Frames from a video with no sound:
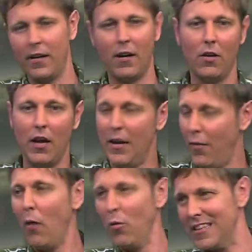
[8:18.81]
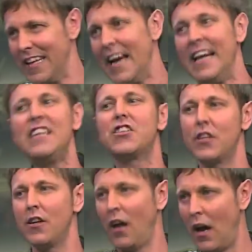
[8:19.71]
You know, if I want to get an
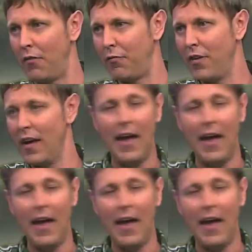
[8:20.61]
instant laugh